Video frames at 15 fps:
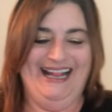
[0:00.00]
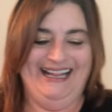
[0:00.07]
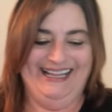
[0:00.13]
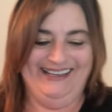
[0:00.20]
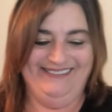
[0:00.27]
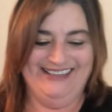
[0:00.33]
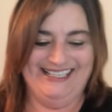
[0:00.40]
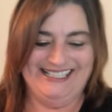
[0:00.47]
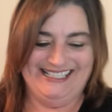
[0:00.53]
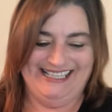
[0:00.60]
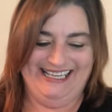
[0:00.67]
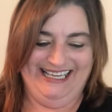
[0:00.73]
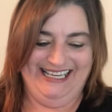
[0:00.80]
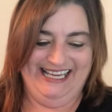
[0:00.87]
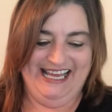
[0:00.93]
let me
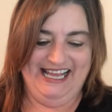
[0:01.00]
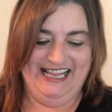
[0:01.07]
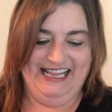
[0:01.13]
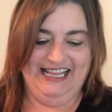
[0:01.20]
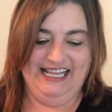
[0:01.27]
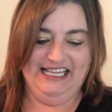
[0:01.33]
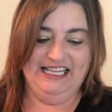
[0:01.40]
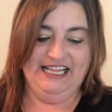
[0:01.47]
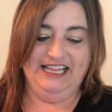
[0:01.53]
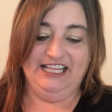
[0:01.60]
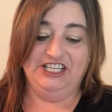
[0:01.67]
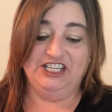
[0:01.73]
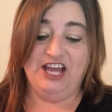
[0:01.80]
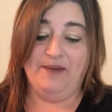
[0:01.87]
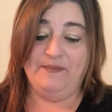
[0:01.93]
see, the
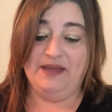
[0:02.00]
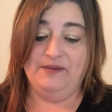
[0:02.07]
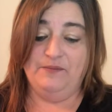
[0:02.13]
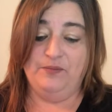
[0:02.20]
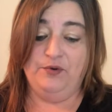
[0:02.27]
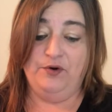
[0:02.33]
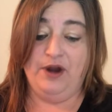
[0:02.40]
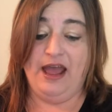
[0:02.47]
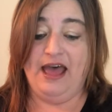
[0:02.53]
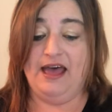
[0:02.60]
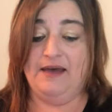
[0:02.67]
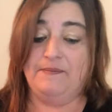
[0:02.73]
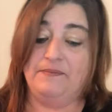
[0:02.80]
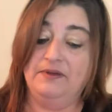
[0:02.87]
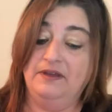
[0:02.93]
chop and
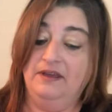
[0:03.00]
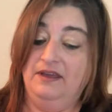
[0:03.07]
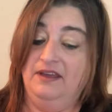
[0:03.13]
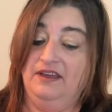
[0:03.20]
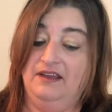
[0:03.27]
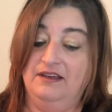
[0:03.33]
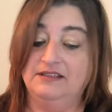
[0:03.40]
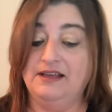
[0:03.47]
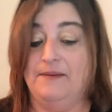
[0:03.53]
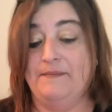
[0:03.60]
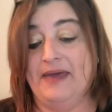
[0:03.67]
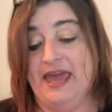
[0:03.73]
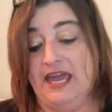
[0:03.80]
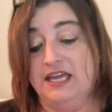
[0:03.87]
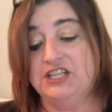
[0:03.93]
prep. So on
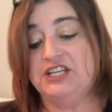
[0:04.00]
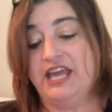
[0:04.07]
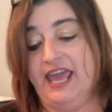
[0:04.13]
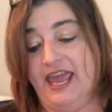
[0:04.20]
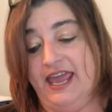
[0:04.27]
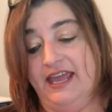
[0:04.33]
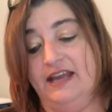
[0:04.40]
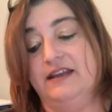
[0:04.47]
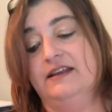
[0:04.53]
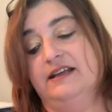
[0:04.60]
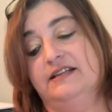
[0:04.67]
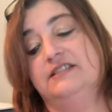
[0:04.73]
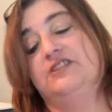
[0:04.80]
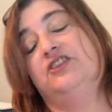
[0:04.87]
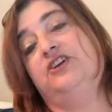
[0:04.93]
page eight,
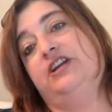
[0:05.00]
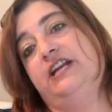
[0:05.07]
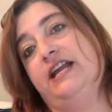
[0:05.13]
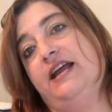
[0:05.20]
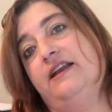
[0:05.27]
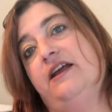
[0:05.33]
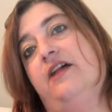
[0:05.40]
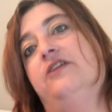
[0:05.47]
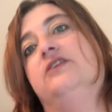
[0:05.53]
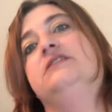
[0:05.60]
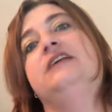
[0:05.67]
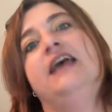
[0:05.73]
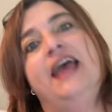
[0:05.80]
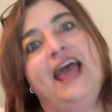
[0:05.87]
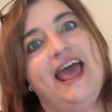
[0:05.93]
it's $39
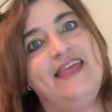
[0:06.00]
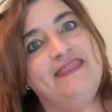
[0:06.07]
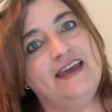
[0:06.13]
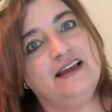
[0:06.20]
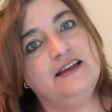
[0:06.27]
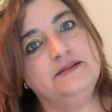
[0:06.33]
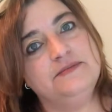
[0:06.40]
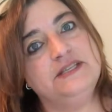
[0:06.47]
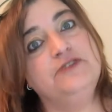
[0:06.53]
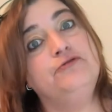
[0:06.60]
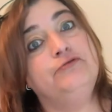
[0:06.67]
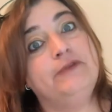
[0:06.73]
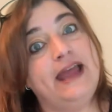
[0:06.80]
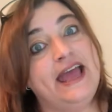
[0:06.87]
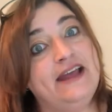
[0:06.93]
and that comes in
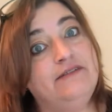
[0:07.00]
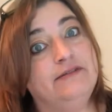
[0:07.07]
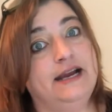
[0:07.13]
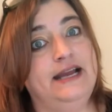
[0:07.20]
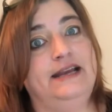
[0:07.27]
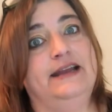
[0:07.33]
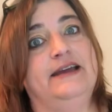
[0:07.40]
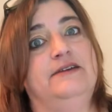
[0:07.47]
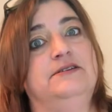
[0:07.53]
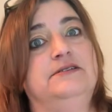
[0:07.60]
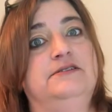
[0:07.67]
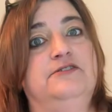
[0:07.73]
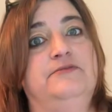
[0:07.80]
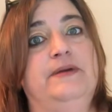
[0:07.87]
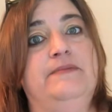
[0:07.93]
red right now.
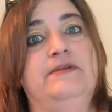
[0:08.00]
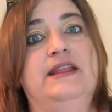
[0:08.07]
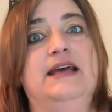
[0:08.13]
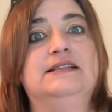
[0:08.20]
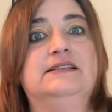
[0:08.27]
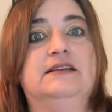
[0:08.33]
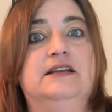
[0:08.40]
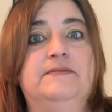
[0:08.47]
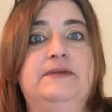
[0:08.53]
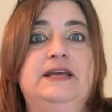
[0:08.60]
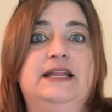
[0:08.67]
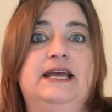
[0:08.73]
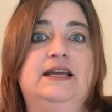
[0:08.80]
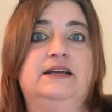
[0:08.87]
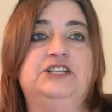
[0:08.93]
So remember that's gonna be
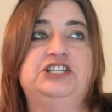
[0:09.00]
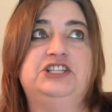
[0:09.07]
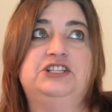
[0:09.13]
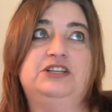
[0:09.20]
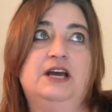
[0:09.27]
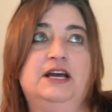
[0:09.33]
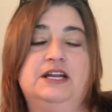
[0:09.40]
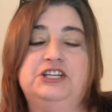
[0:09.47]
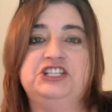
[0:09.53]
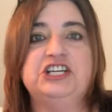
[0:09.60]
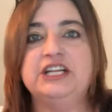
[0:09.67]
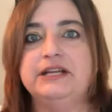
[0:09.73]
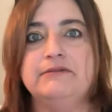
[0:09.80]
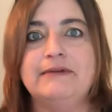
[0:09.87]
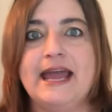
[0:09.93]
like a, a
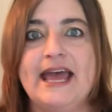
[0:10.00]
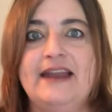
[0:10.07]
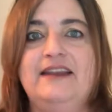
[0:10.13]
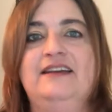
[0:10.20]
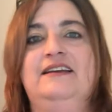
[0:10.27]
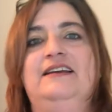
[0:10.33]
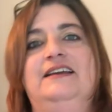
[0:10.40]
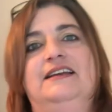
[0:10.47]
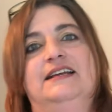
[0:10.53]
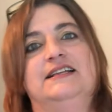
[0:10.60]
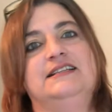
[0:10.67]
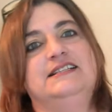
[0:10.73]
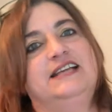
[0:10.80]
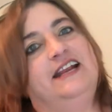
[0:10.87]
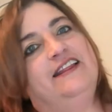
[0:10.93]
chili red
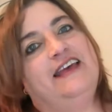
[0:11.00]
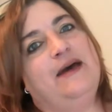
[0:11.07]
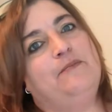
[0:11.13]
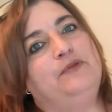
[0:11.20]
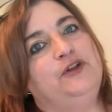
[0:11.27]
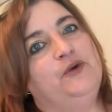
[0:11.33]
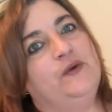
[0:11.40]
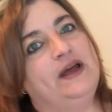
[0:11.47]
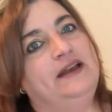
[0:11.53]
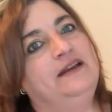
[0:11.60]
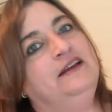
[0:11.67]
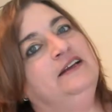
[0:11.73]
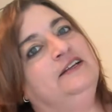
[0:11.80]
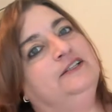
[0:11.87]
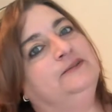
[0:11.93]
instead of that blue
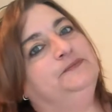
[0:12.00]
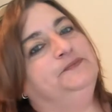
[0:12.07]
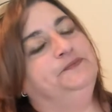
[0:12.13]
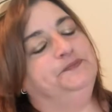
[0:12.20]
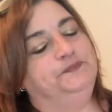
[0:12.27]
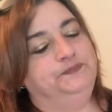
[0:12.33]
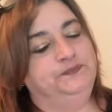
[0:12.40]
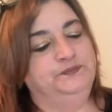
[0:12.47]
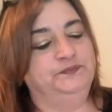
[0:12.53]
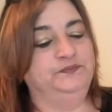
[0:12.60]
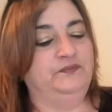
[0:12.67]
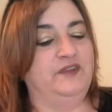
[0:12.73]
one.